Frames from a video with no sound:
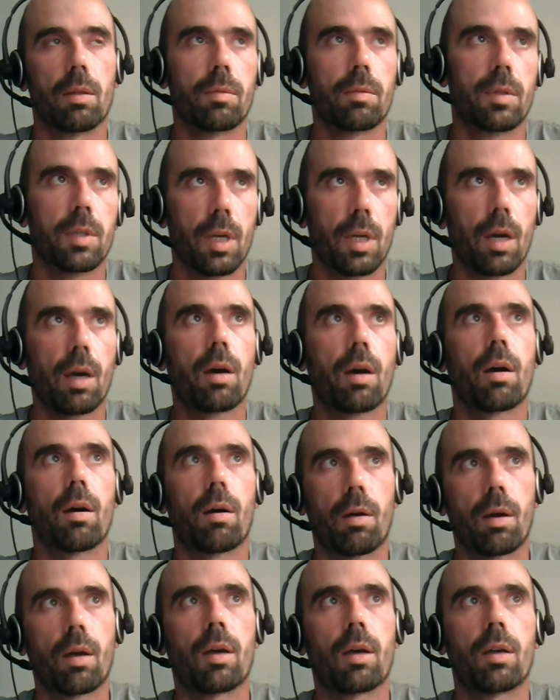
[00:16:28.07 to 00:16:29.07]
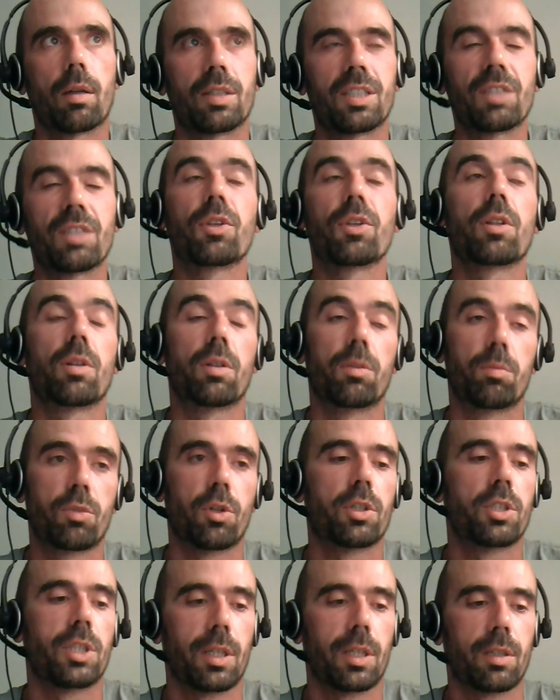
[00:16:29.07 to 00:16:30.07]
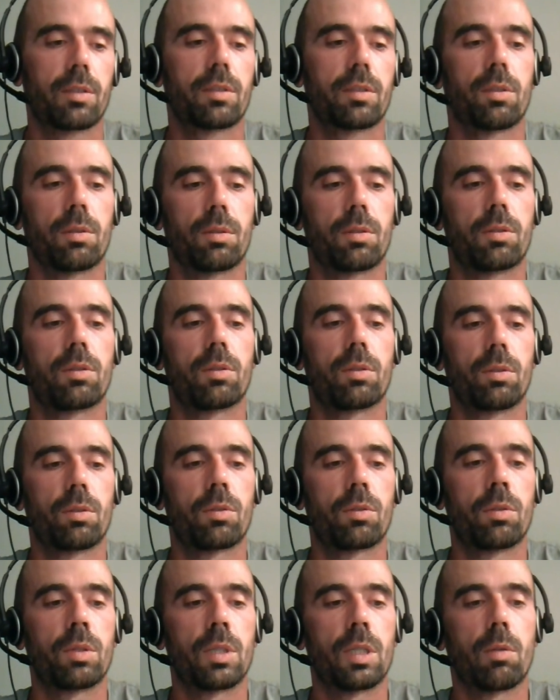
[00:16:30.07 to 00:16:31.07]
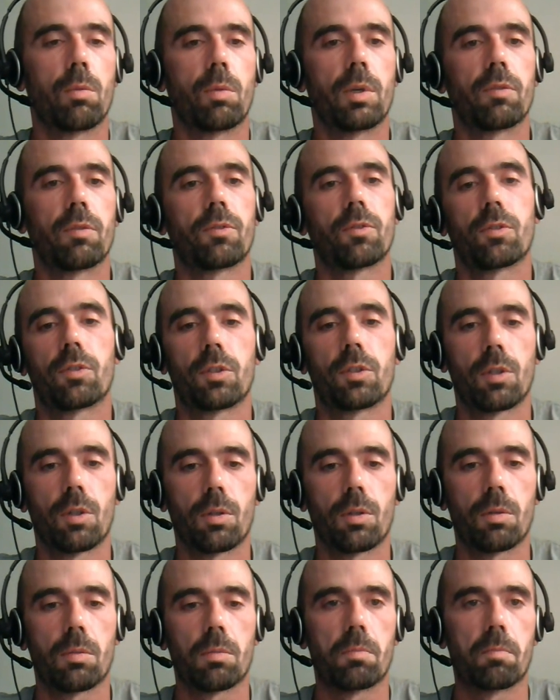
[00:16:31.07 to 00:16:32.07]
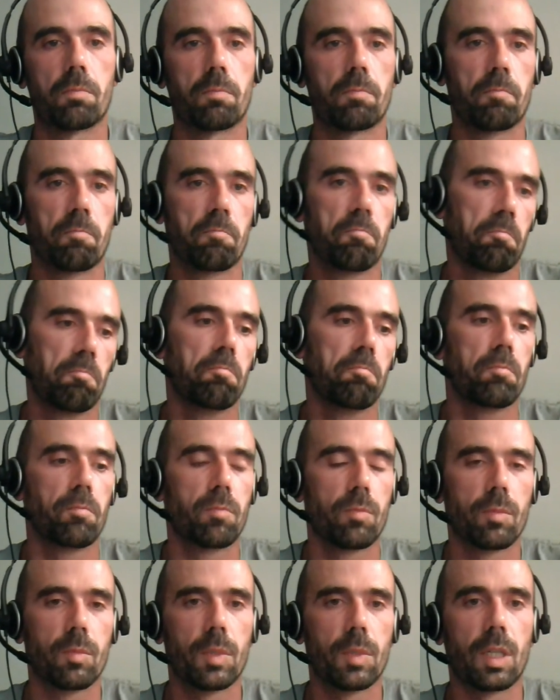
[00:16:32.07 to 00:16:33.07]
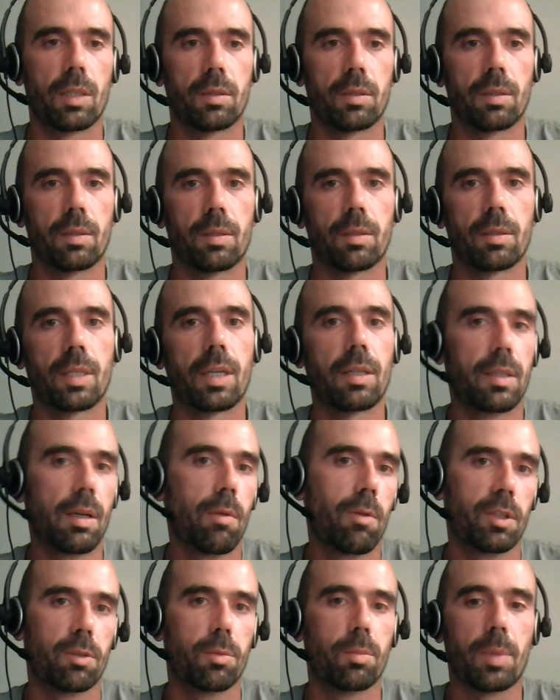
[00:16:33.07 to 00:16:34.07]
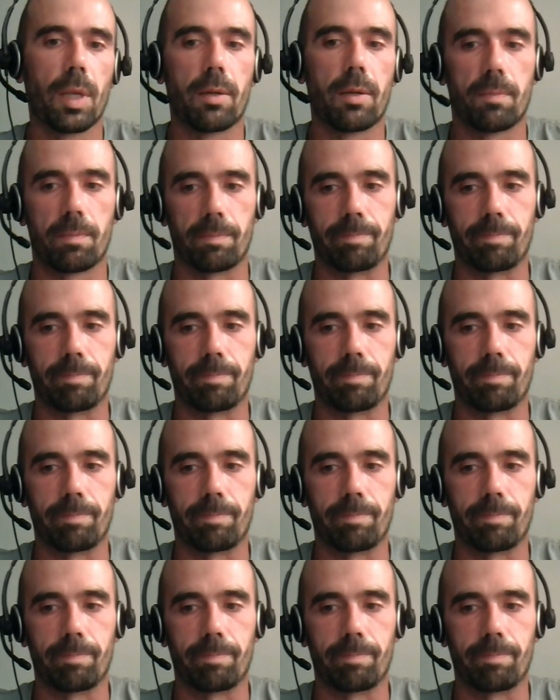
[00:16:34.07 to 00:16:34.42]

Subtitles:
there are difficult projects to deal with. So that was the plan.